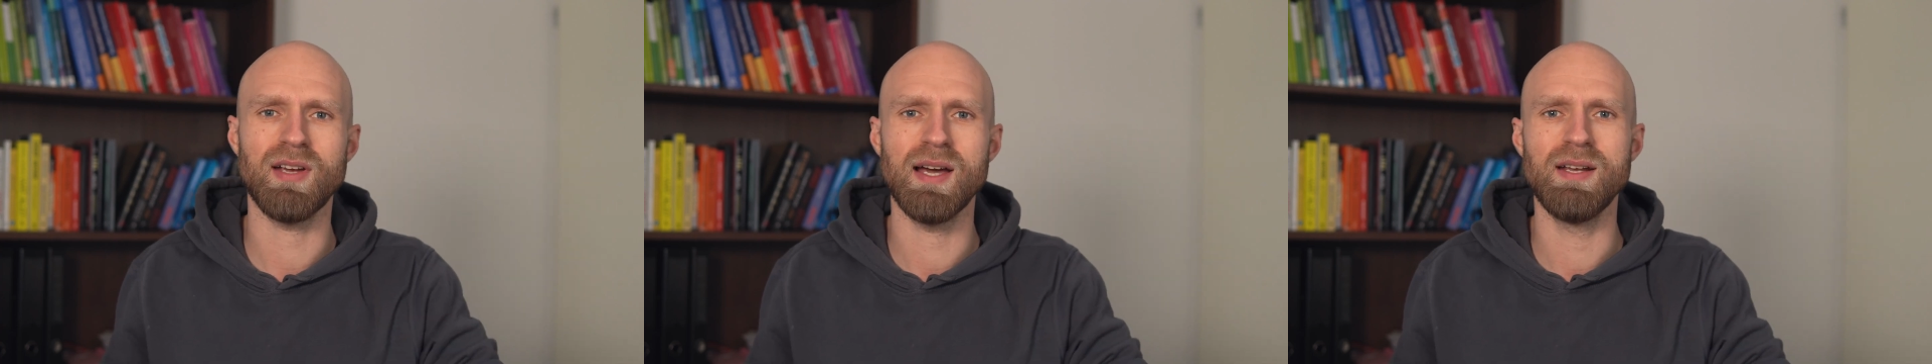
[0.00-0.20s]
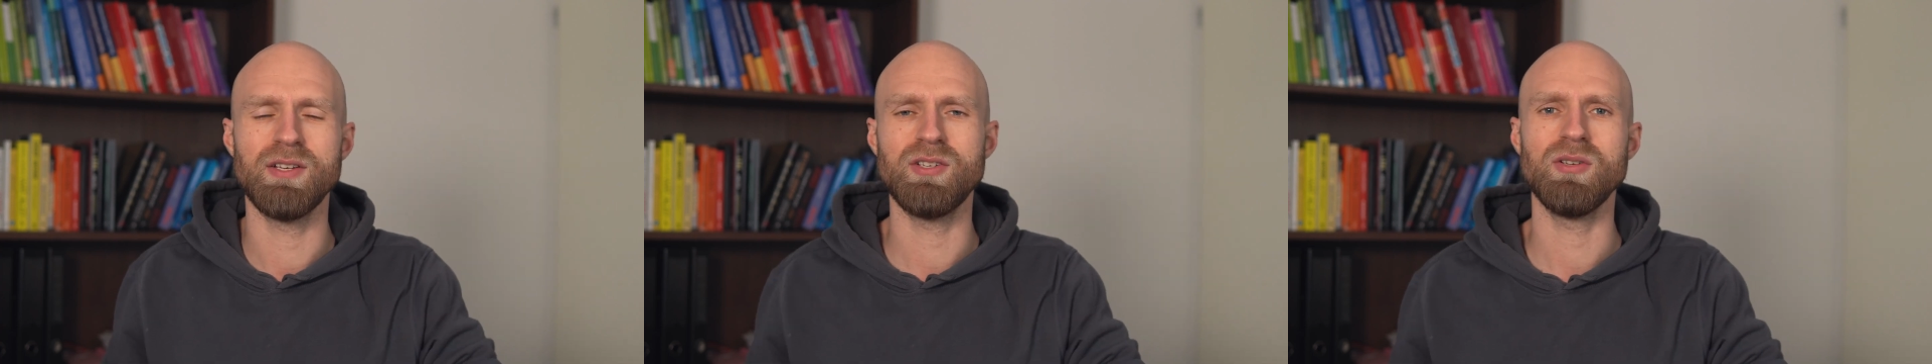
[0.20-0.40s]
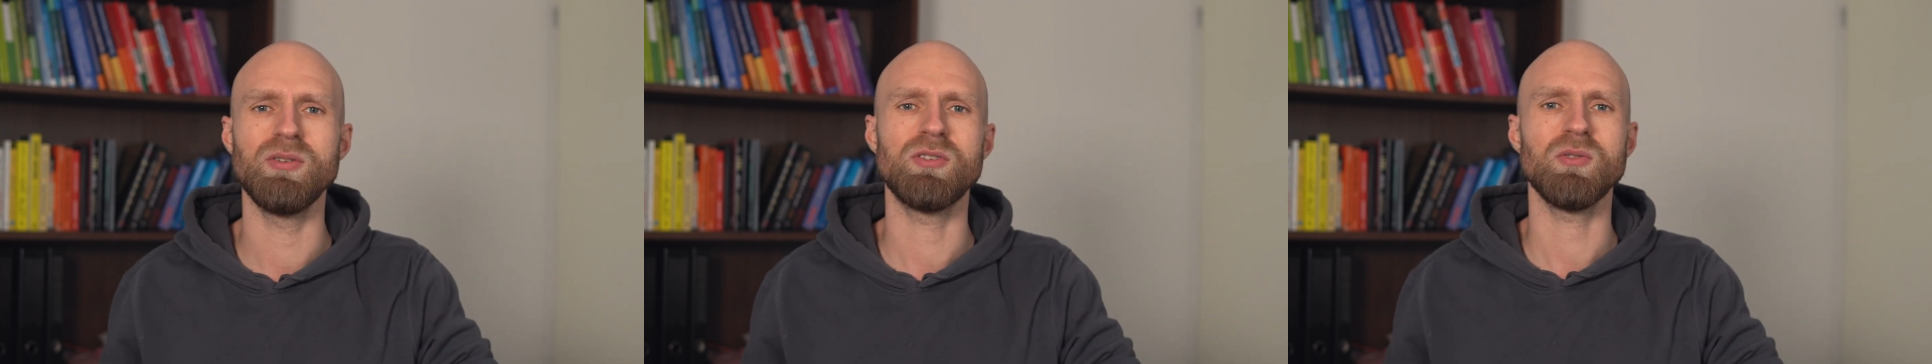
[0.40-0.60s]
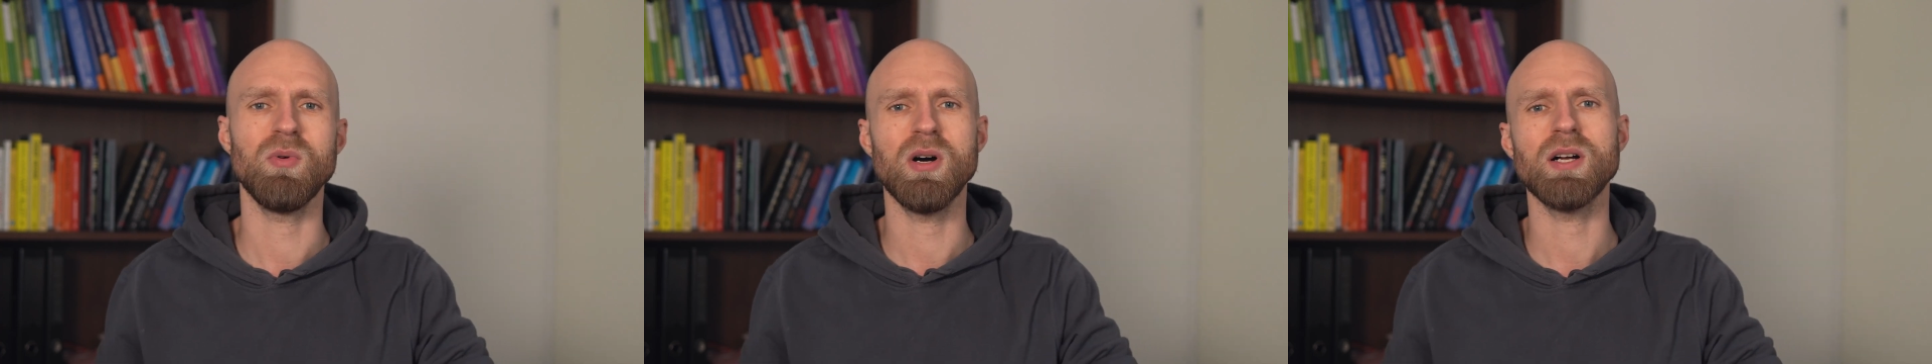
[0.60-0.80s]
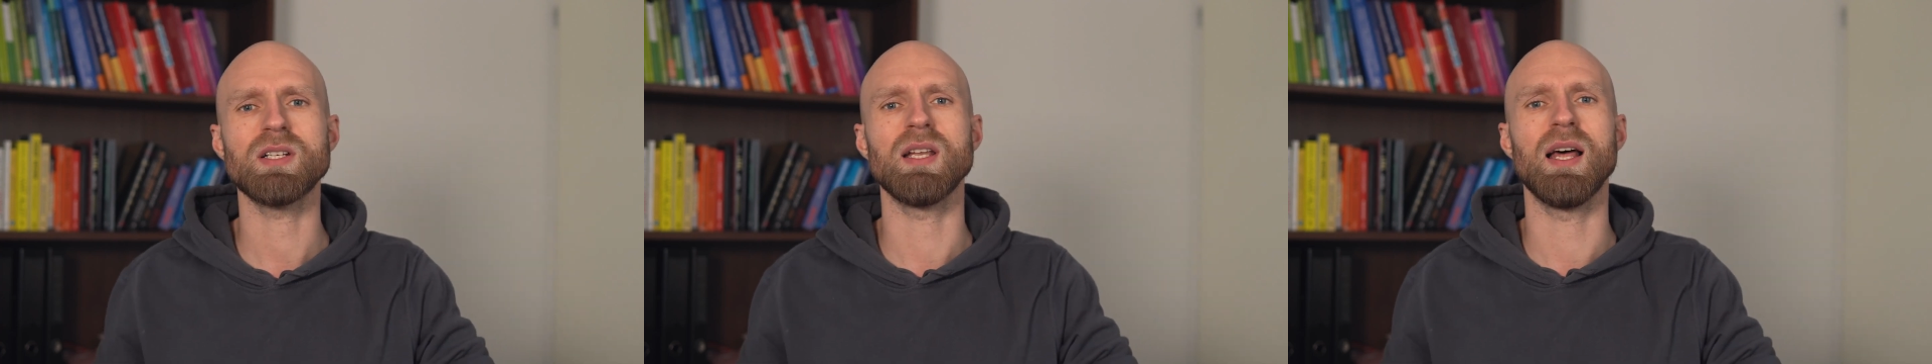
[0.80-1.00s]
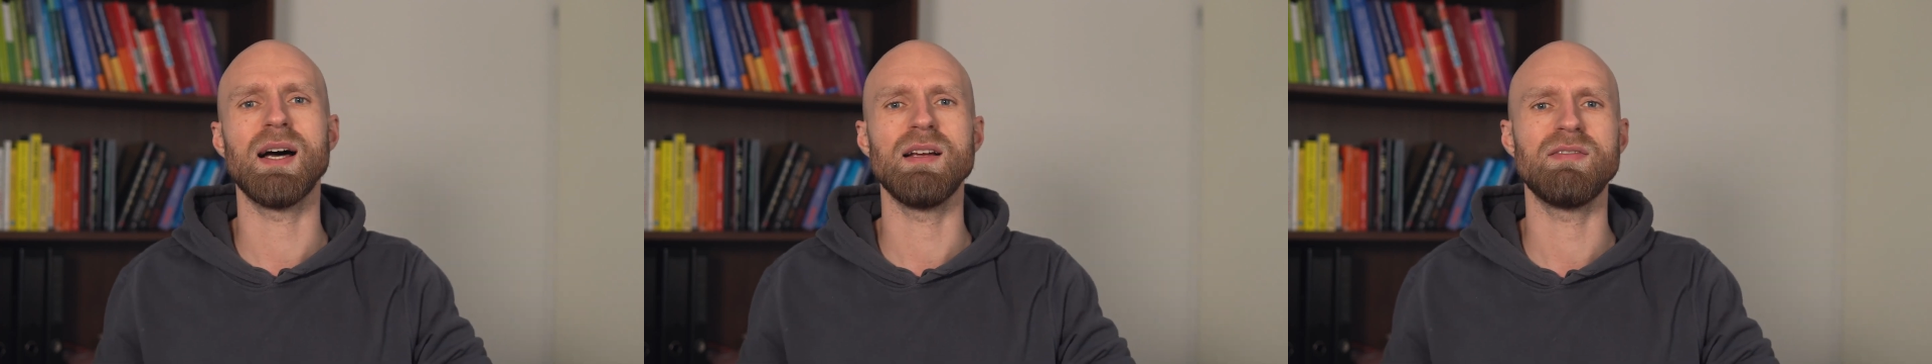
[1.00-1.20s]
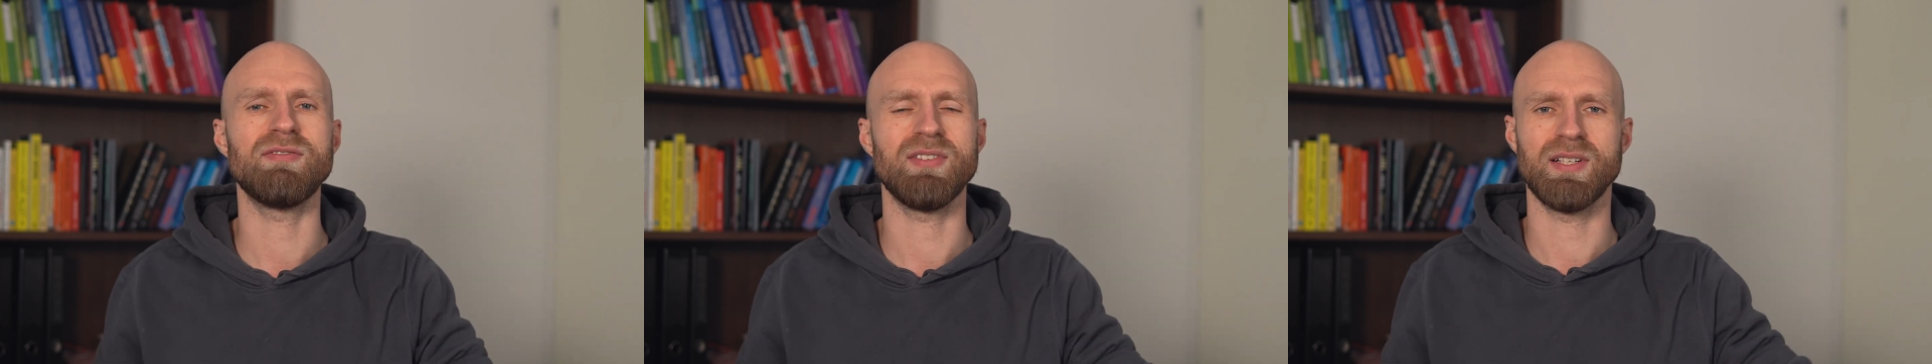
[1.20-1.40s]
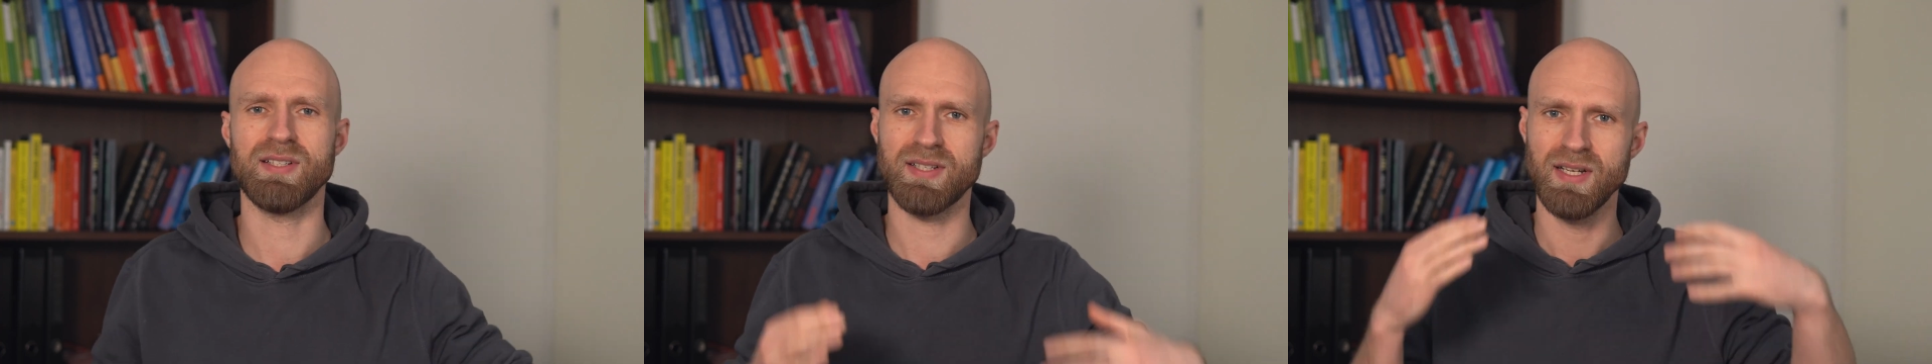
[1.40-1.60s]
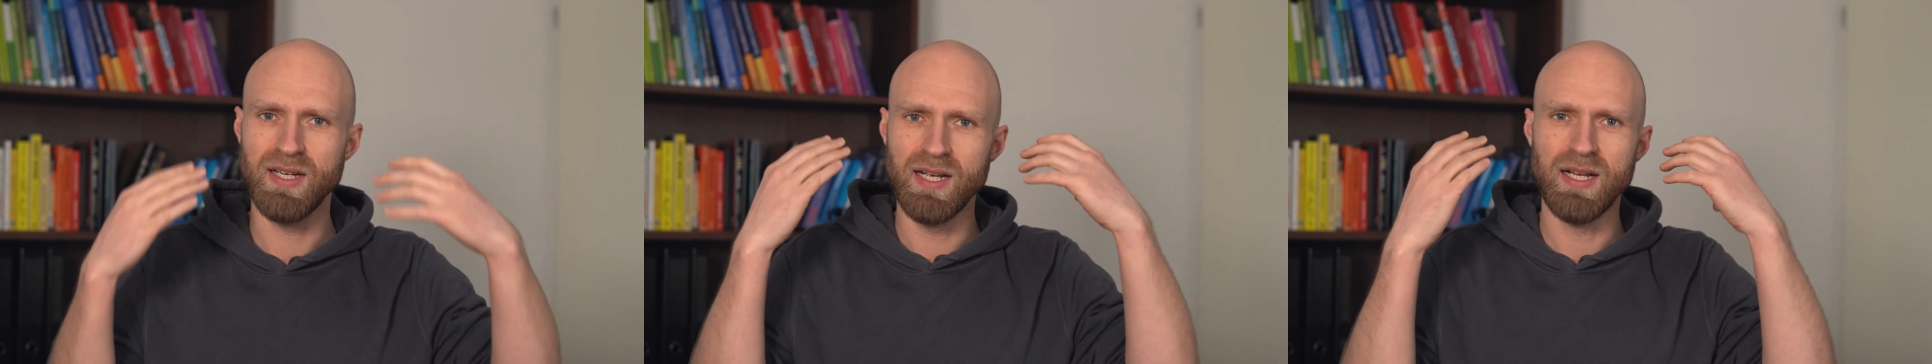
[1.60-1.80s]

attitude towards life, and